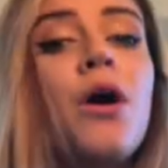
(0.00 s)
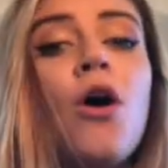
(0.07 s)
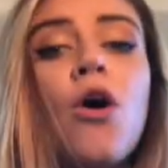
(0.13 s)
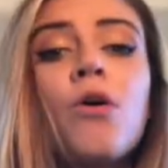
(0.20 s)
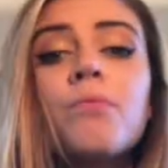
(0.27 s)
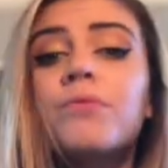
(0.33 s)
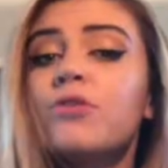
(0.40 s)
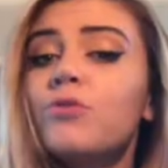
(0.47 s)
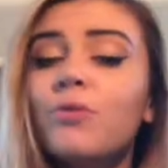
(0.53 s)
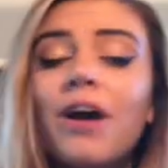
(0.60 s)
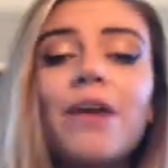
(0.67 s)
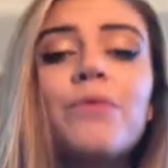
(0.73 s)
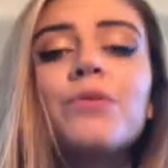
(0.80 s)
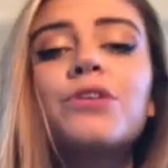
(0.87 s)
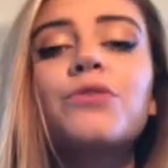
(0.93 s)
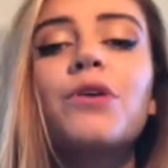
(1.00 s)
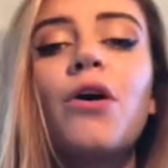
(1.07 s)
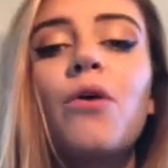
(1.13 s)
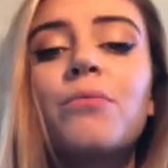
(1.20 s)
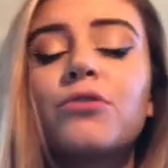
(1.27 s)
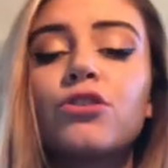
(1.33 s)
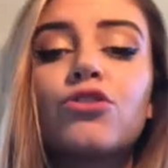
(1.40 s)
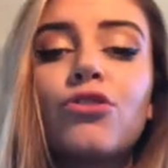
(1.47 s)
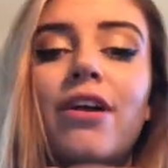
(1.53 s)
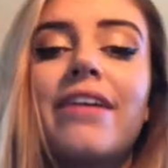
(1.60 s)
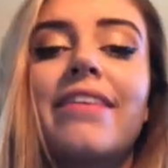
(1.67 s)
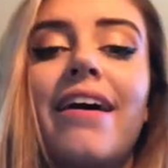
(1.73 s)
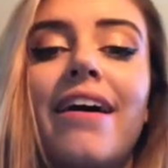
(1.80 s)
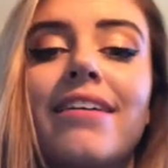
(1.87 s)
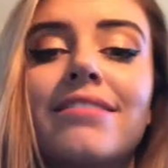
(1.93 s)
at home. I want you at home to try
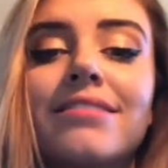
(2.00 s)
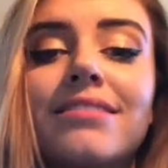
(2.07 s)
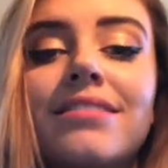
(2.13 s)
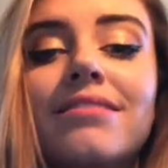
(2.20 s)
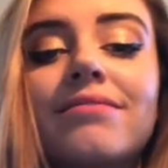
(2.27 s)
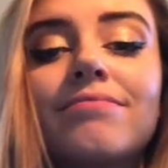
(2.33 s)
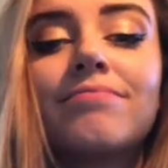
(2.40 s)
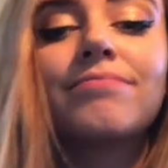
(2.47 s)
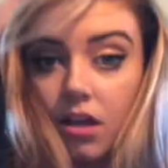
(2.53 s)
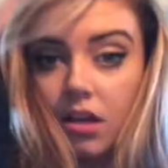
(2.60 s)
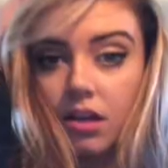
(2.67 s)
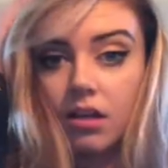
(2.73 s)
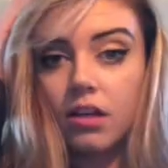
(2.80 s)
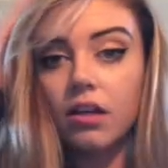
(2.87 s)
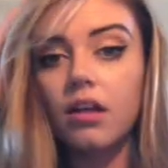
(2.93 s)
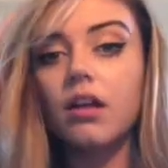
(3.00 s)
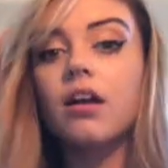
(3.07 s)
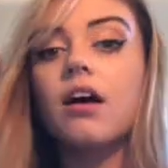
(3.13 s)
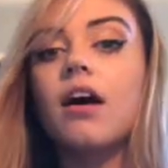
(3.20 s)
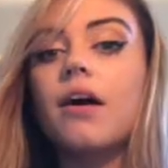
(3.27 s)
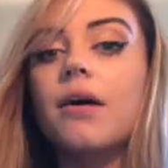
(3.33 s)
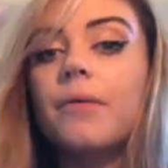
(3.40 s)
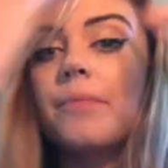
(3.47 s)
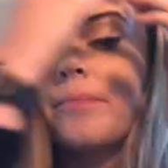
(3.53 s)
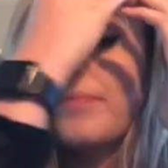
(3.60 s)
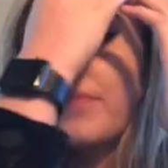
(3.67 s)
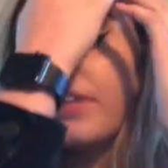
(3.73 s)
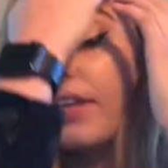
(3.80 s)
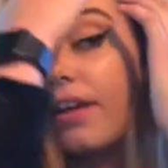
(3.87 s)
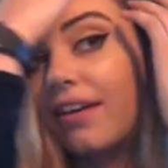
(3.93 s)
that.
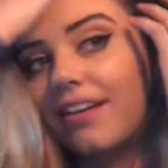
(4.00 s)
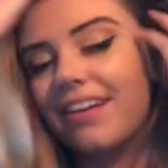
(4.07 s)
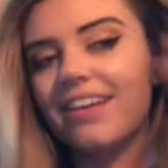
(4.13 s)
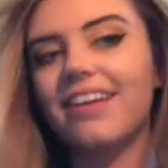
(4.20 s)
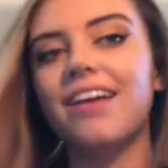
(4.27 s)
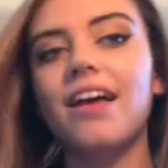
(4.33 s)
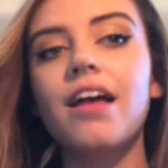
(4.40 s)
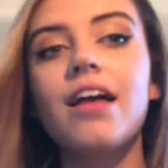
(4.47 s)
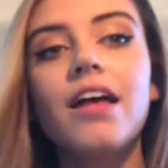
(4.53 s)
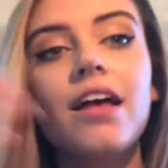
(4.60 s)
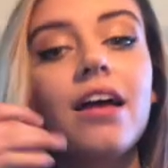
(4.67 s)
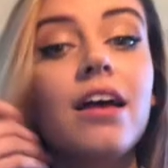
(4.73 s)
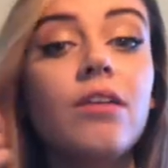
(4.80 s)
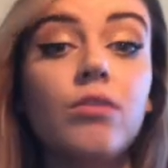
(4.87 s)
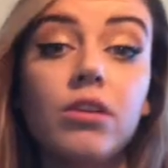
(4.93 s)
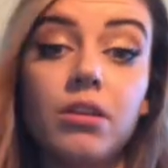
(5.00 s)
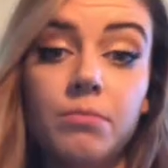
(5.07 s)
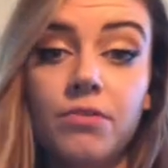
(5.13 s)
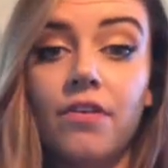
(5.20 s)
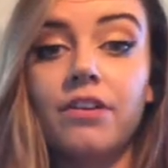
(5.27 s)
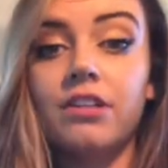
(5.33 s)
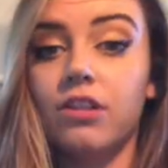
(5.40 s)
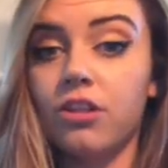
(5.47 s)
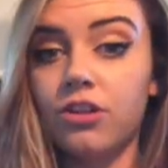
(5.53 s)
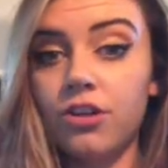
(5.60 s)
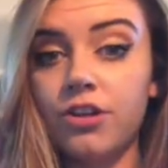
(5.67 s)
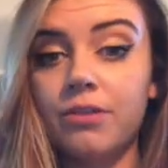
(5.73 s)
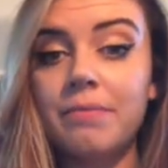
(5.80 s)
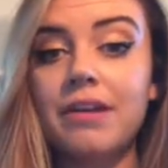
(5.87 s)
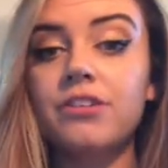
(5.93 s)
We're gonna move on to the
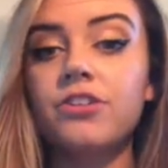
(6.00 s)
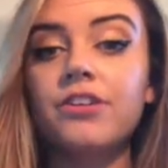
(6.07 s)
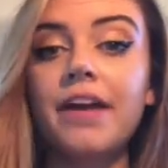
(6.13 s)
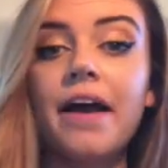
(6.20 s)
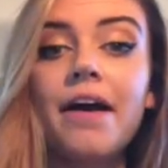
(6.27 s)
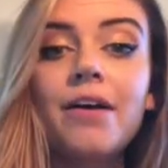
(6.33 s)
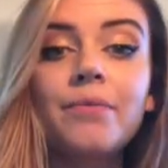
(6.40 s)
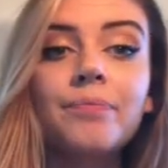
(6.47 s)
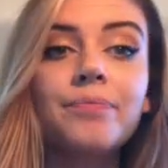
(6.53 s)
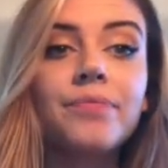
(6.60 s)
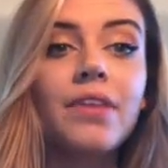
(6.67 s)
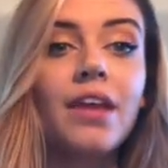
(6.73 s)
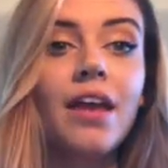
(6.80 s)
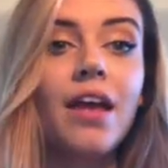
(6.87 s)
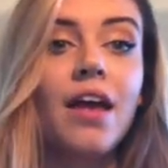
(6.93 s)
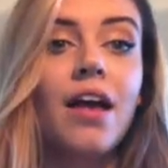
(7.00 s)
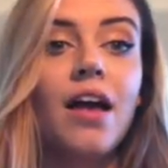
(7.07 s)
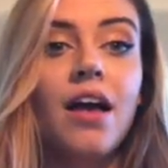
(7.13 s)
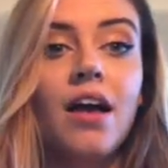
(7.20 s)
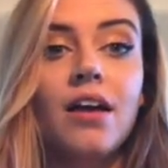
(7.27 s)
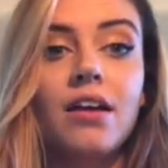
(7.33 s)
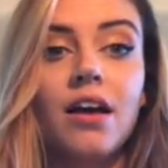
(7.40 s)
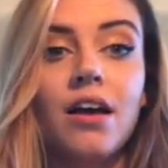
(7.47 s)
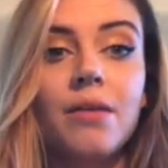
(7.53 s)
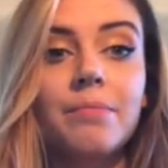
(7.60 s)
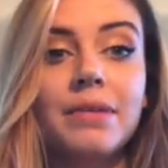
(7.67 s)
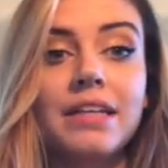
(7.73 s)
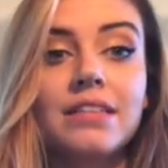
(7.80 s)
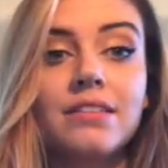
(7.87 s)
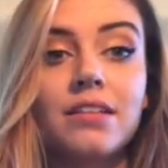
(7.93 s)
third measure now.
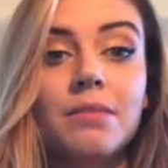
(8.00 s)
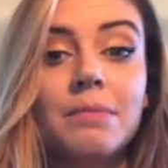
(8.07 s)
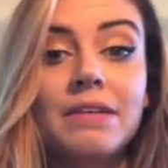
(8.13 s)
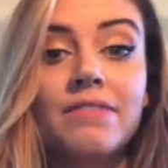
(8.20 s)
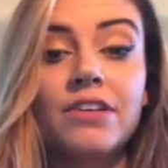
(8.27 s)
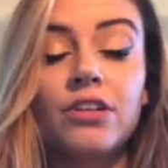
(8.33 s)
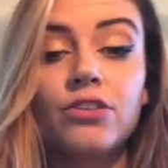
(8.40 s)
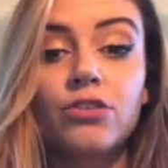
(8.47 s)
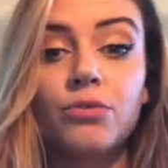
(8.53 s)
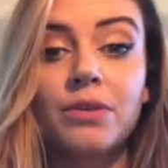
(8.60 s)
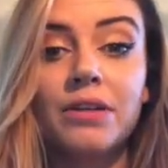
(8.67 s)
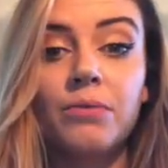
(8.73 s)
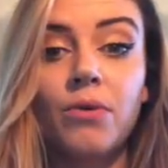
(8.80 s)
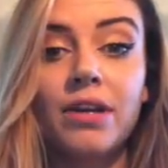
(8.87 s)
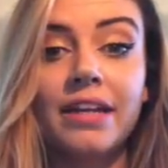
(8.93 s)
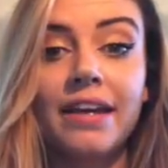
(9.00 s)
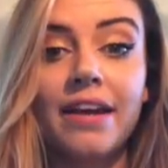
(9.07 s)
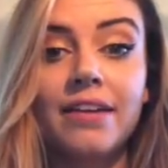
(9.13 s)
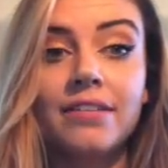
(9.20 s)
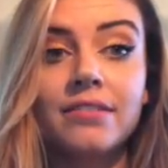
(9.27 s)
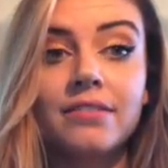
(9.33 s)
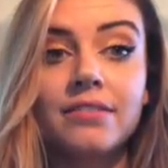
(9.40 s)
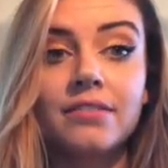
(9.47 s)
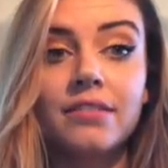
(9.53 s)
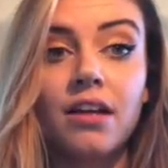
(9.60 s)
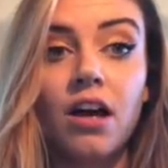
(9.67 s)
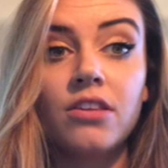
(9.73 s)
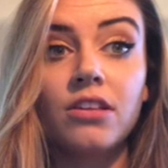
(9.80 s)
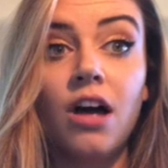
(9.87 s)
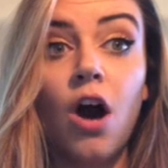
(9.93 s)
It's gonna be fingers 3 and 1 again.
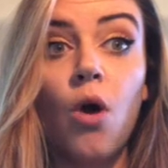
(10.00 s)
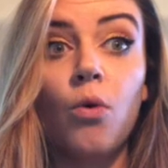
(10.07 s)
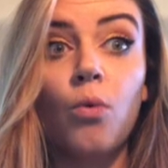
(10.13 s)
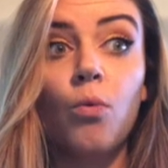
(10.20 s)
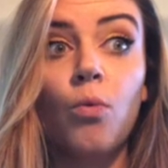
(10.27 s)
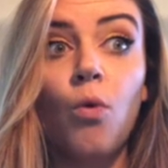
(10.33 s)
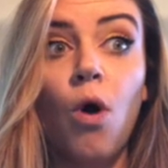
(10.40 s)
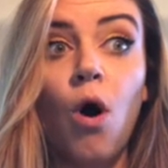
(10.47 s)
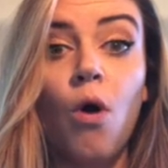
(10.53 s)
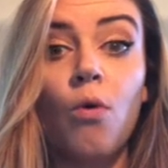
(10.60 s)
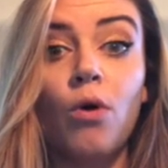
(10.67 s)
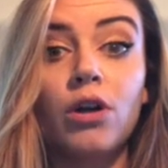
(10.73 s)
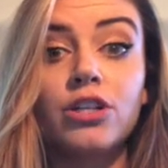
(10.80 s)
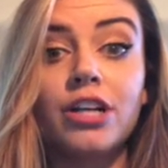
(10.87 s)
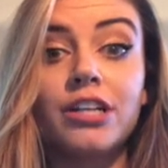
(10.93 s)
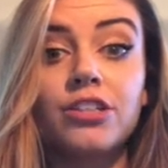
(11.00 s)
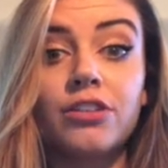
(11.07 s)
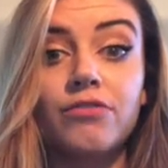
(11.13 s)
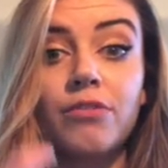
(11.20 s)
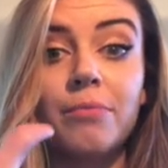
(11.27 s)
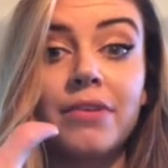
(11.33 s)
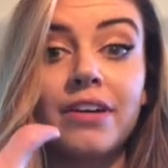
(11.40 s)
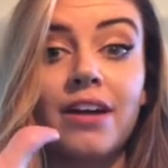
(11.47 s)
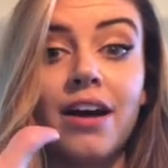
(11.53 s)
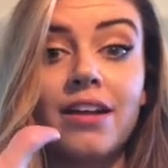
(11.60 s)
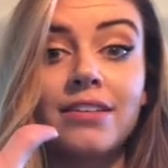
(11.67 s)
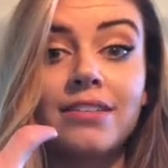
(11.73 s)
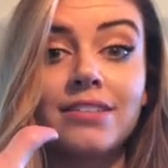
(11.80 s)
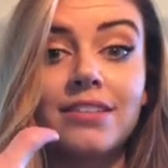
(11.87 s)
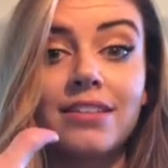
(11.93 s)
On the whoa, we're changing from the
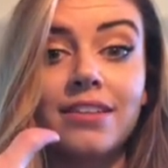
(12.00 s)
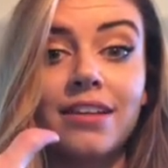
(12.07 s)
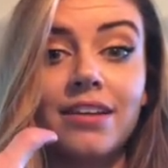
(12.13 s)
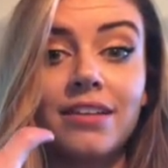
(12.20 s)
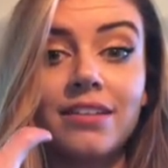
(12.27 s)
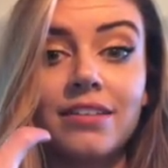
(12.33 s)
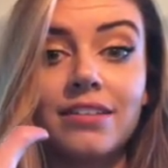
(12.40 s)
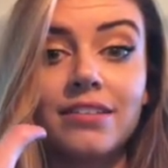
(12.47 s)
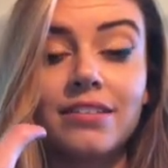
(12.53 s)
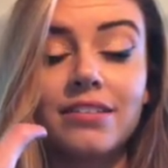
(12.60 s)
gun to the